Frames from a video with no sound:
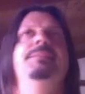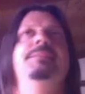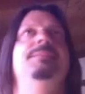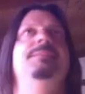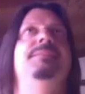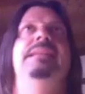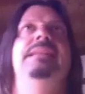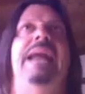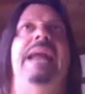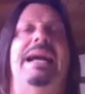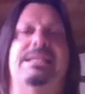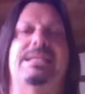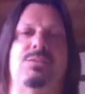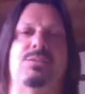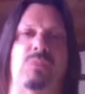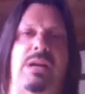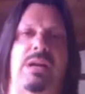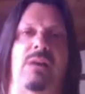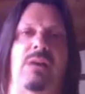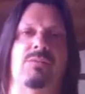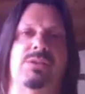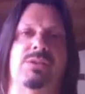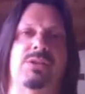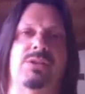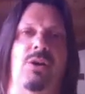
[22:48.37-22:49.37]
that's what
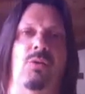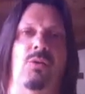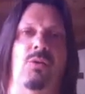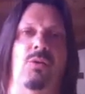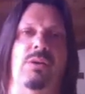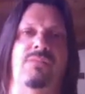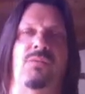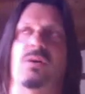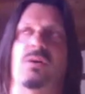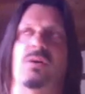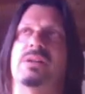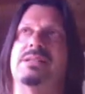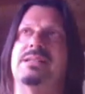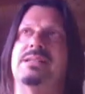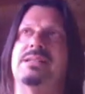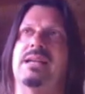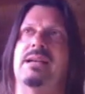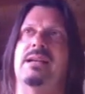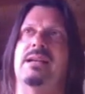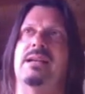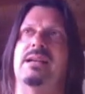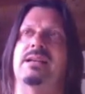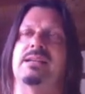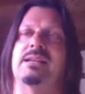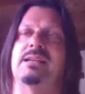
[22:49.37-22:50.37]
I was going for,
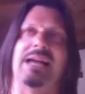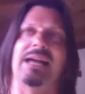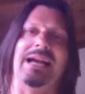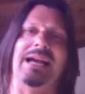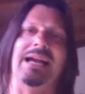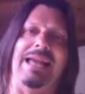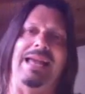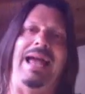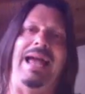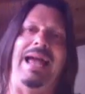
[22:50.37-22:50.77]
because I